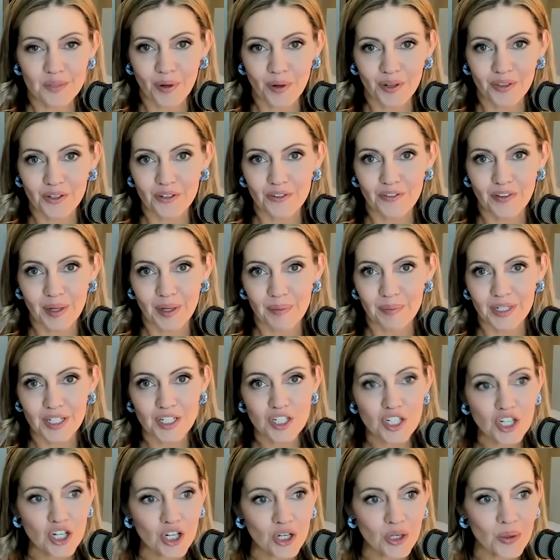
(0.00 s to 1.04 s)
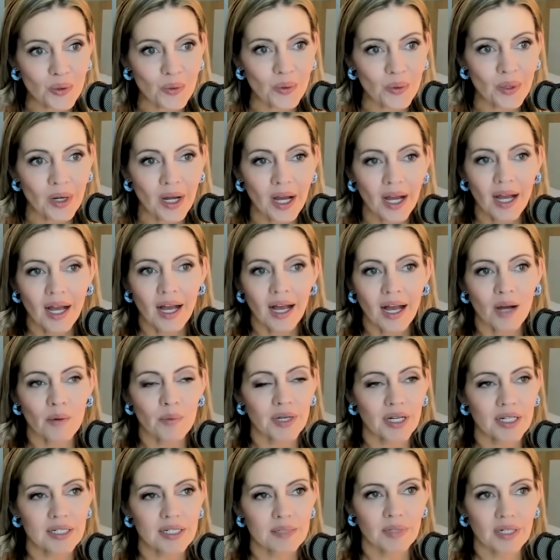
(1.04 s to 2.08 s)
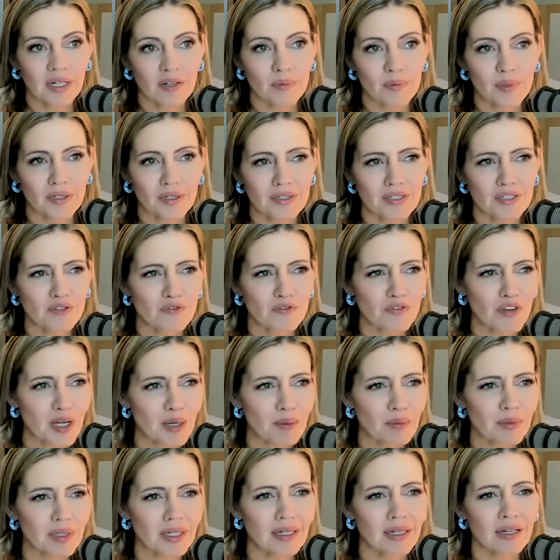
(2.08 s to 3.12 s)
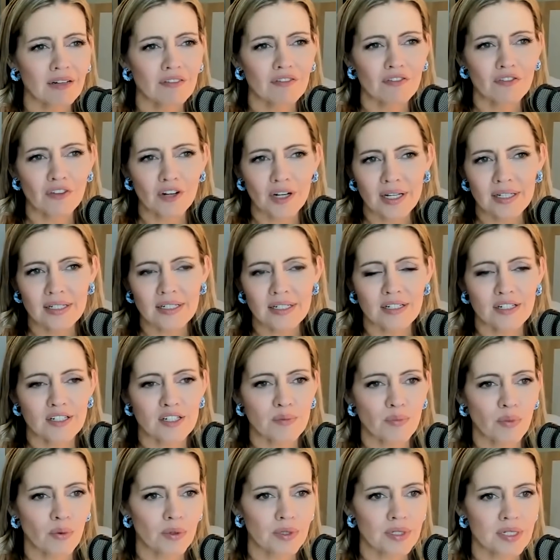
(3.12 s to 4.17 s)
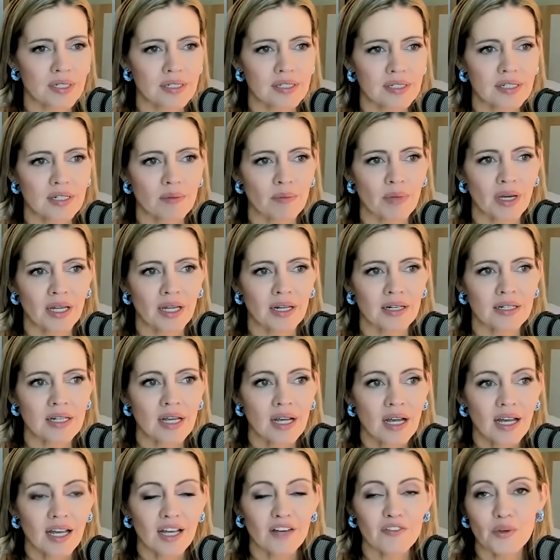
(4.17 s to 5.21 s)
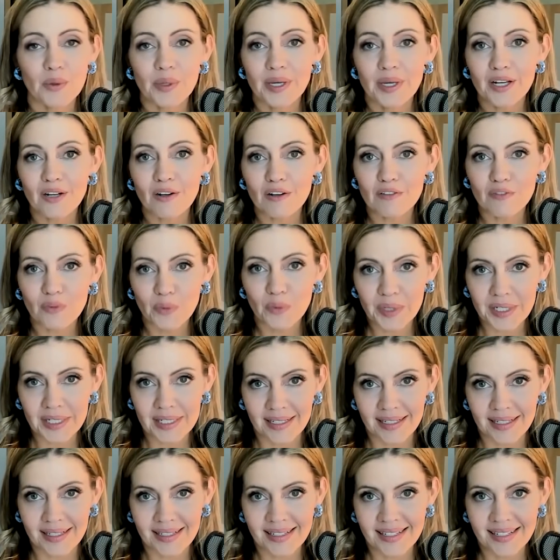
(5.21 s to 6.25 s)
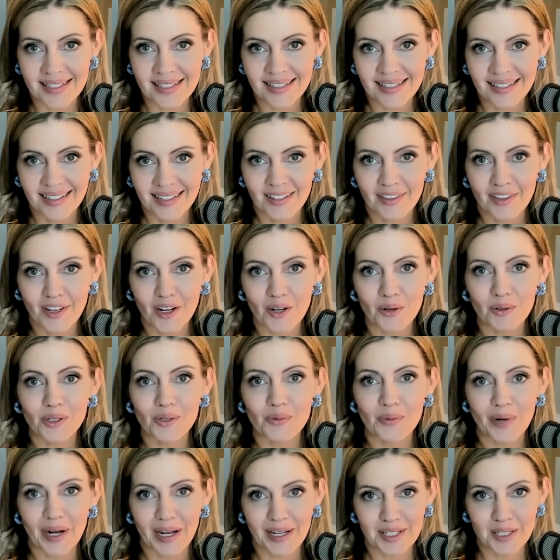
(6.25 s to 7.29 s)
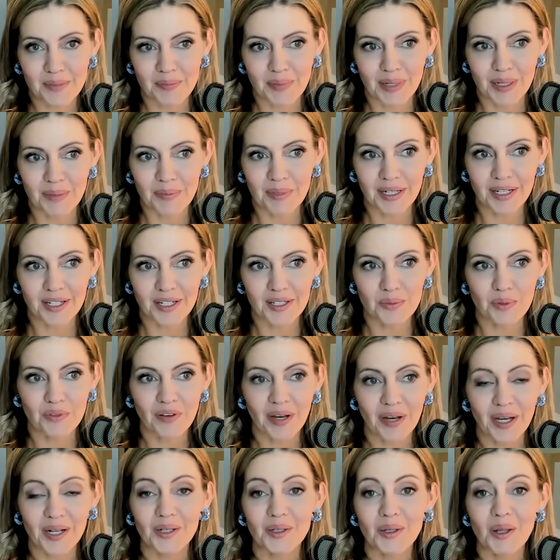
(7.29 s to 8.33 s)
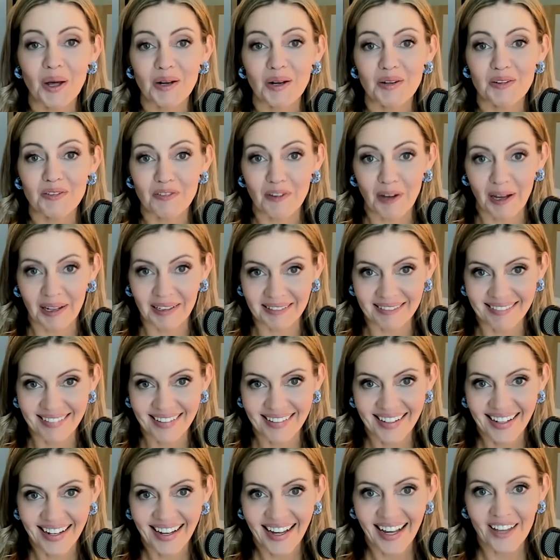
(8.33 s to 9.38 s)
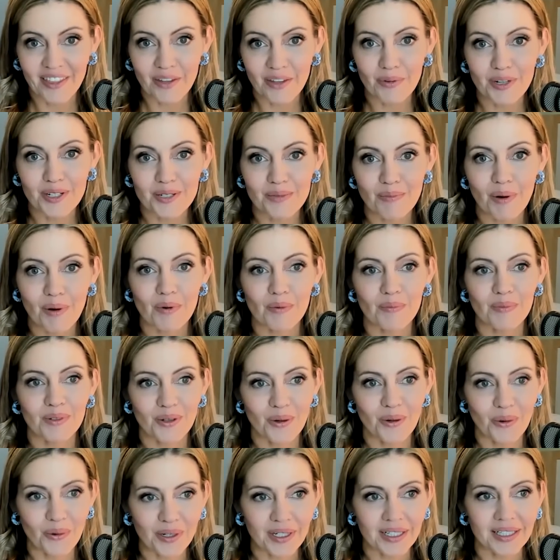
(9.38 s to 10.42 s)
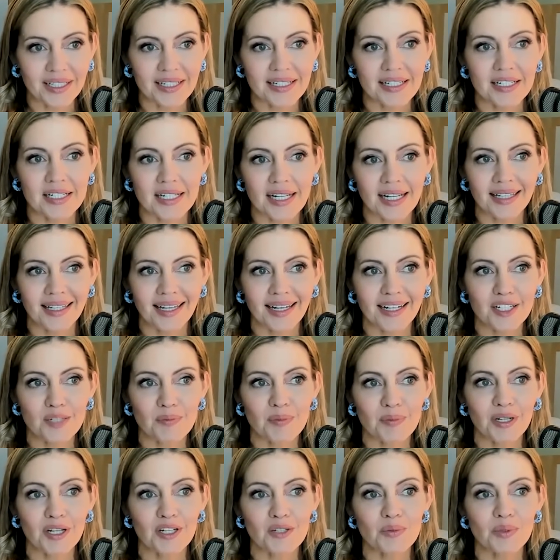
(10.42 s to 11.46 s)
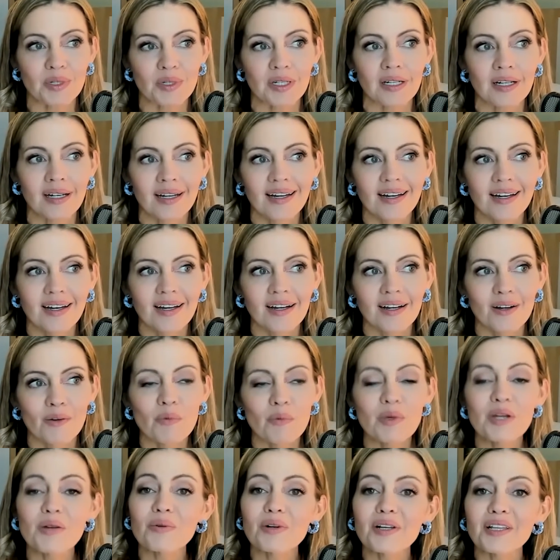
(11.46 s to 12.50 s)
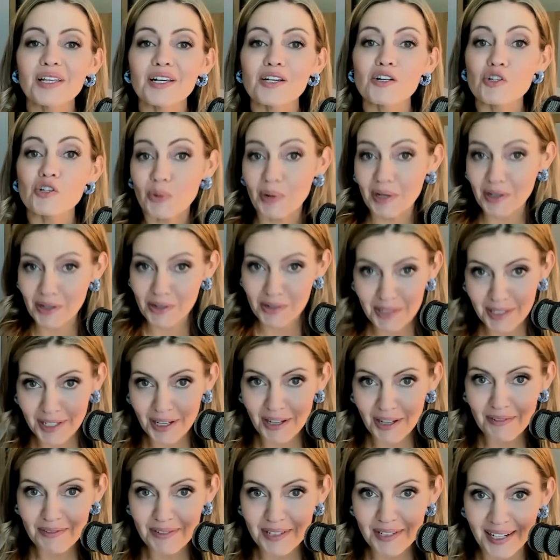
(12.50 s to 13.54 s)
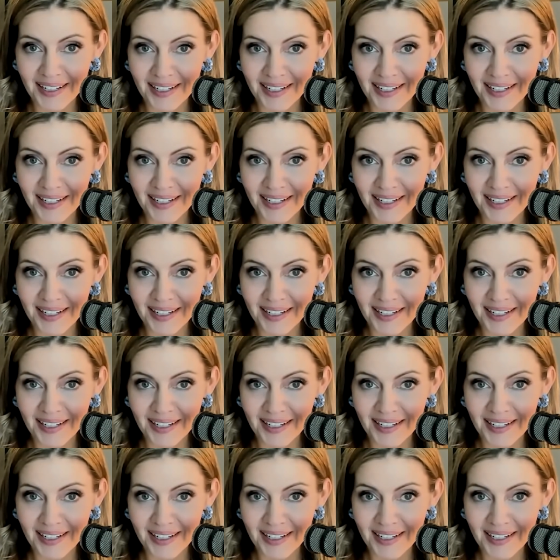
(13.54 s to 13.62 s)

Brought their family too, and we got to meet everybody else's family and friends and support system. And if you hear our voices, yeah. they're a little raspy because we've had a lot of fun. And the reason why right. we're recording this a day late is because we we really enjoyed ourselves.